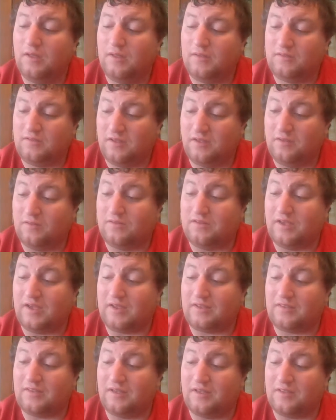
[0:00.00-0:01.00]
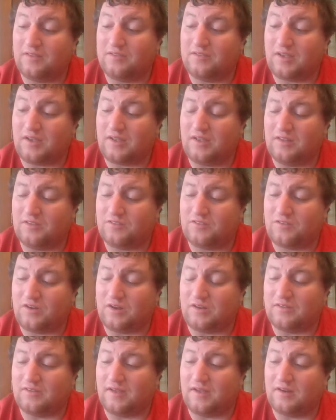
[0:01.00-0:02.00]
to take the second
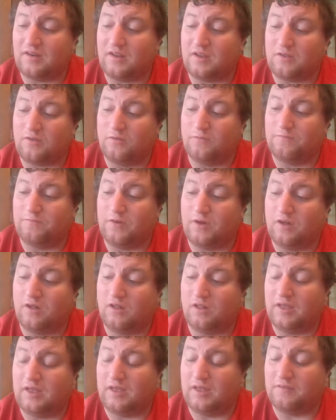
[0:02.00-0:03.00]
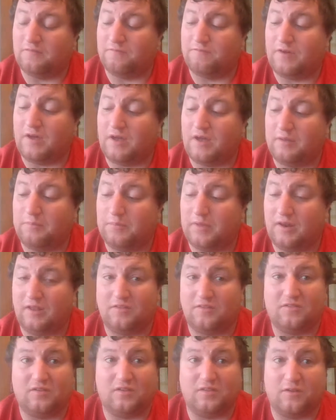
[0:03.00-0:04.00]
straight technical fall in 5
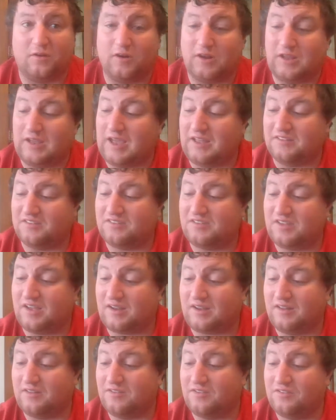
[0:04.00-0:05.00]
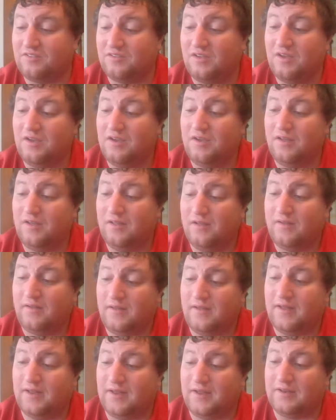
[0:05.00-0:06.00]
minutes and 38 seconds.
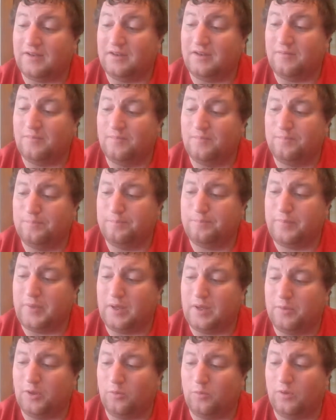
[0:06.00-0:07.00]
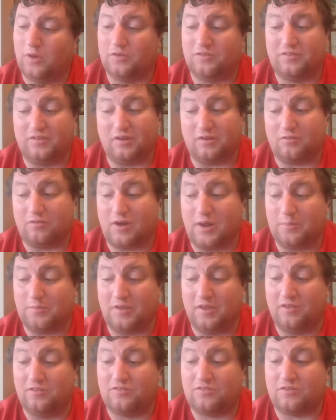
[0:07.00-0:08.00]
Uh, Bubba Wilson
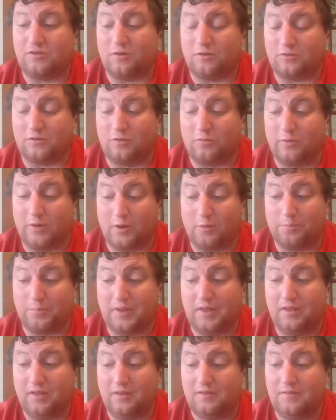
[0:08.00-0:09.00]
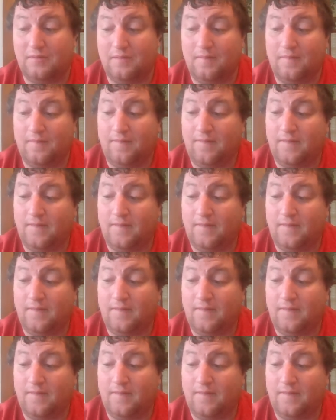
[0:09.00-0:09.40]
grabbed his third career pin,